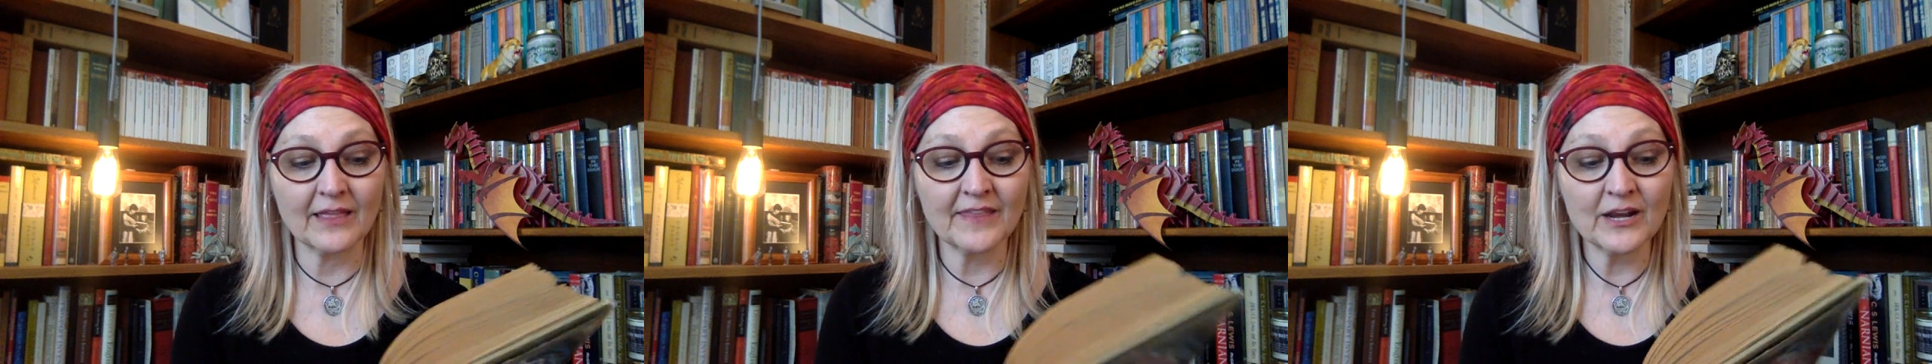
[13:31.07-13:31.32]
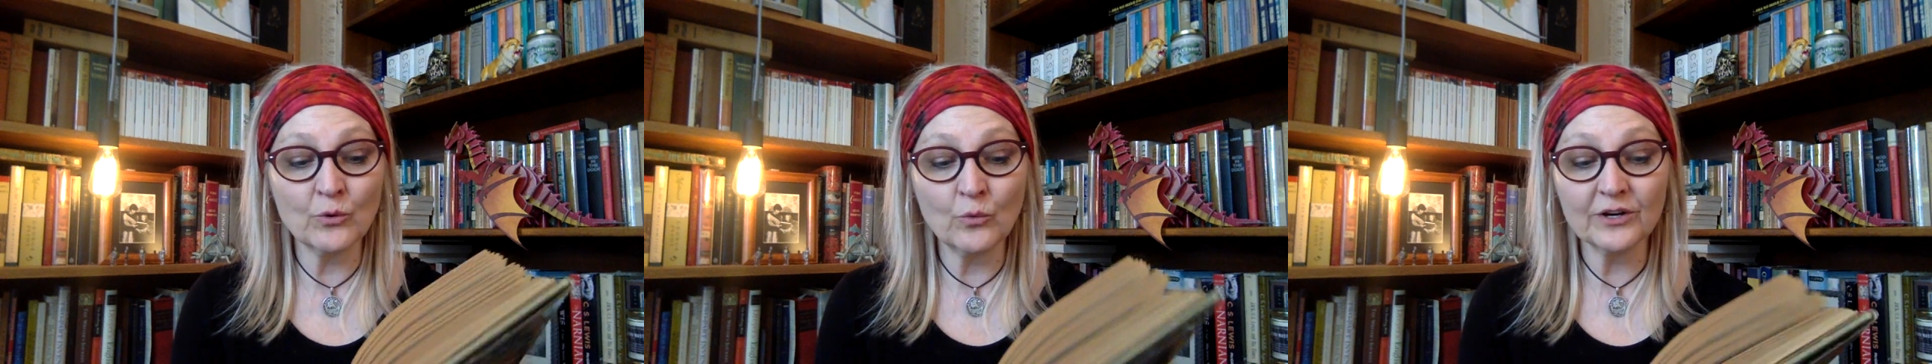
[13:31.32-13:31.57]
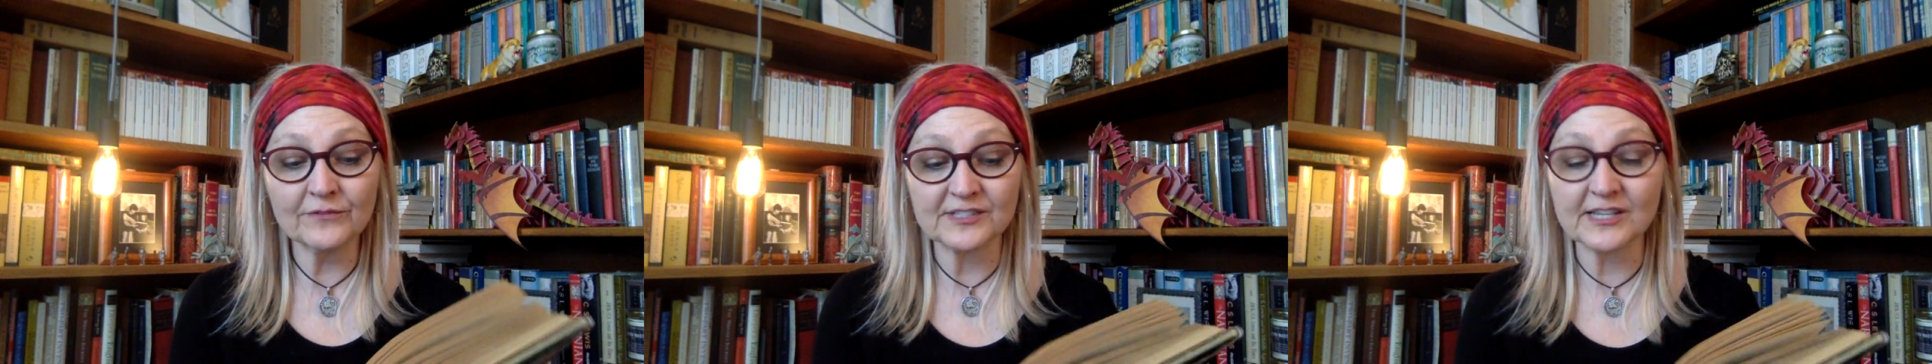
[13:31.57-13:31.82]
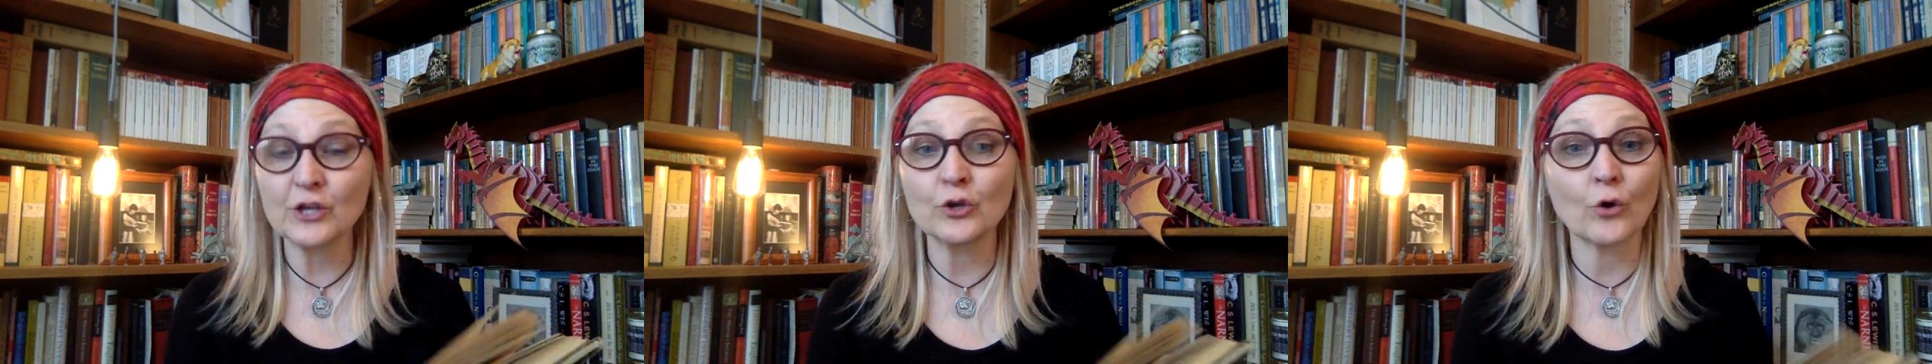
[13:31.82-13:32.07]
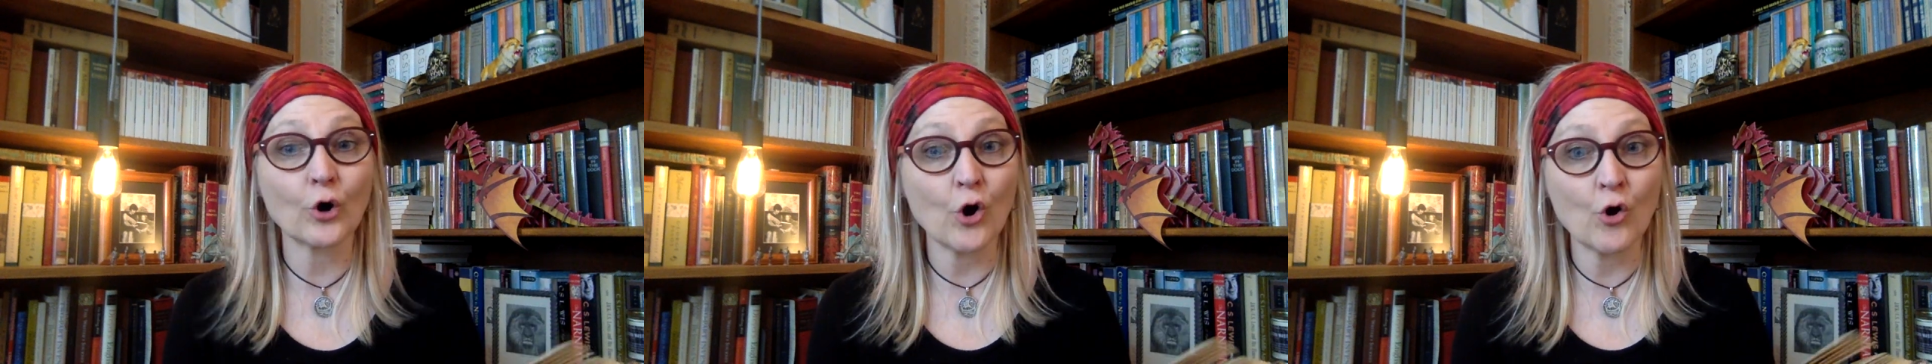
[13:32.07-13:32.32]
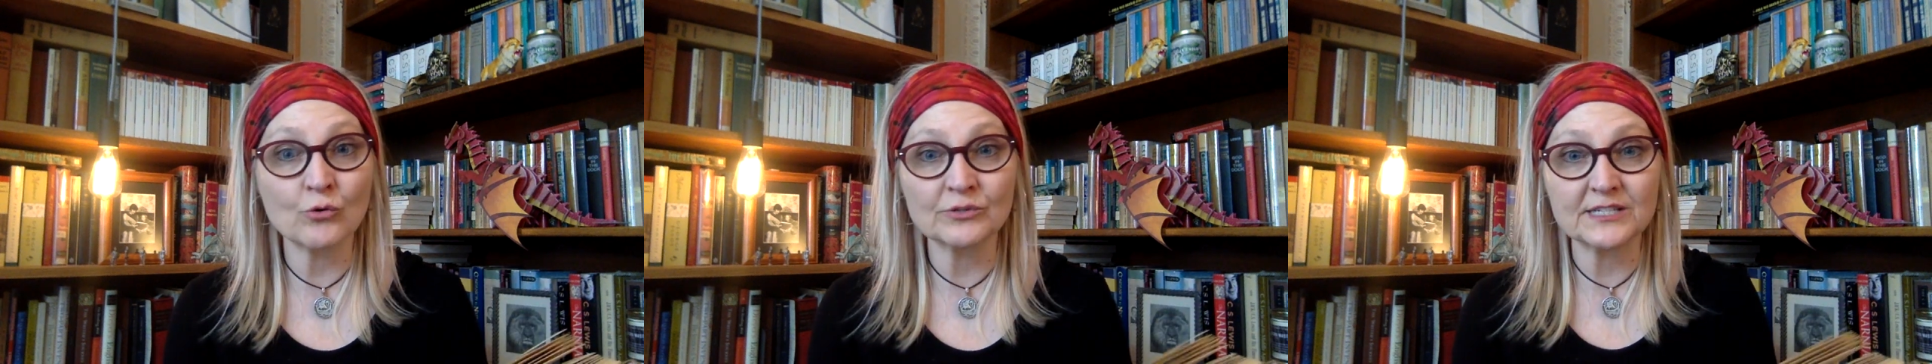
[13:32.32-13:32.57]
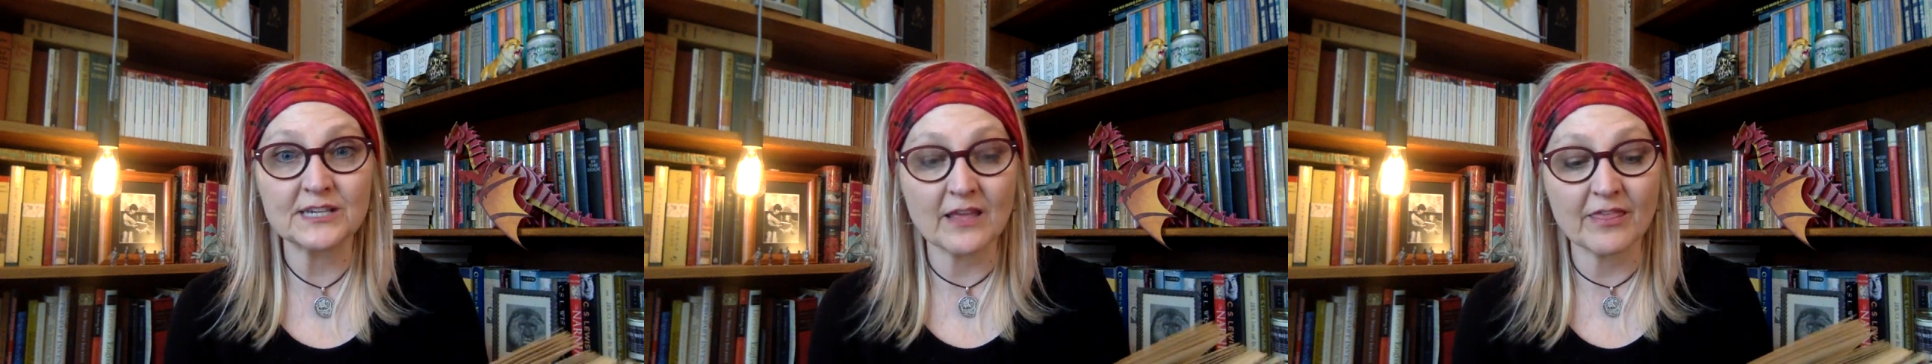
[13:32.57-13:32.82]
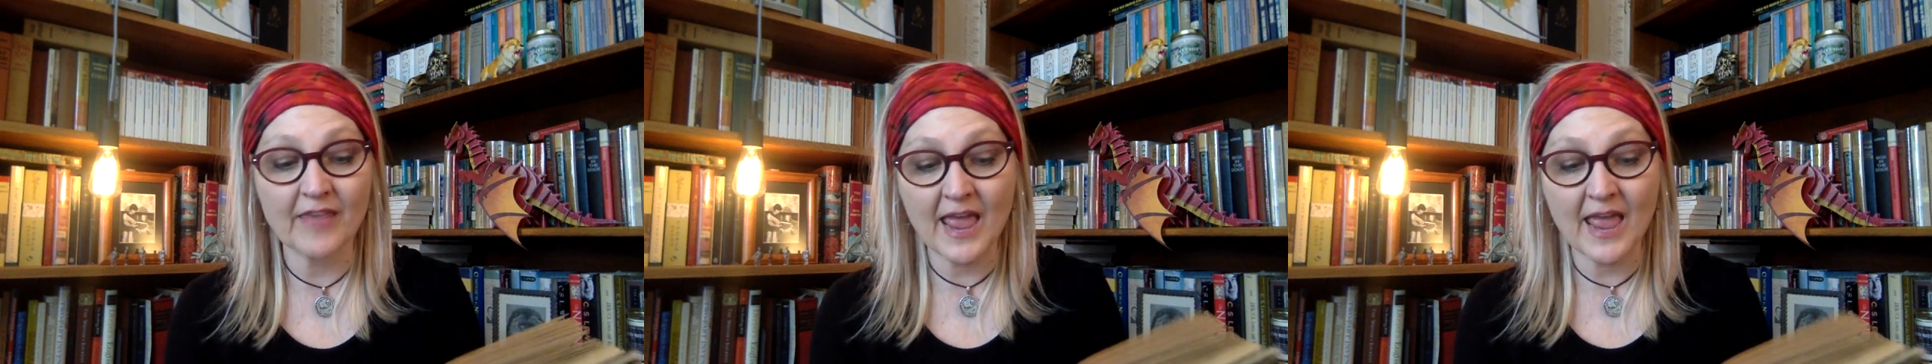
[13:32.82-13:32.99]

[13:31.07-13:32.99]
that it would have set your own teeth